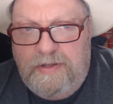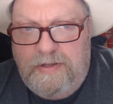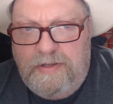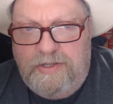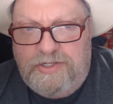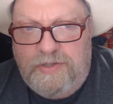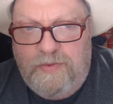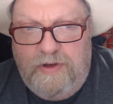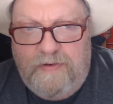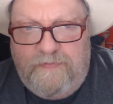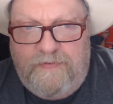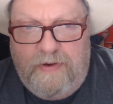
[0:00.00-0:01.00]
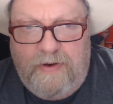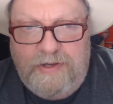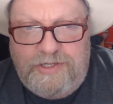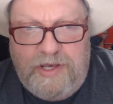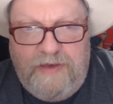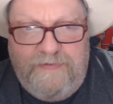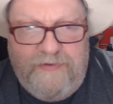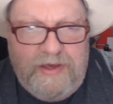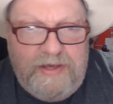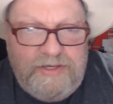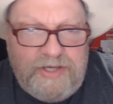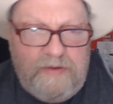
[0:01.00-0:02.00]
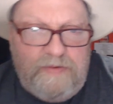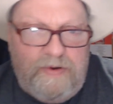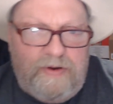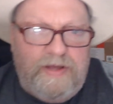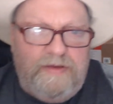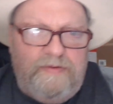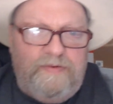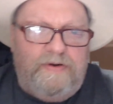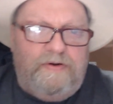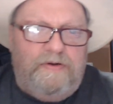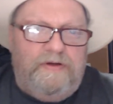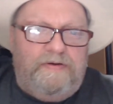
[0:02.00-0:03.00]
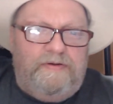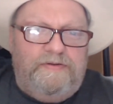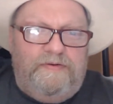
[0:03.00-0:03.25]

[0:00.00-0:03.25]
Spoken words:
used to work for ITV, is that right? What, on the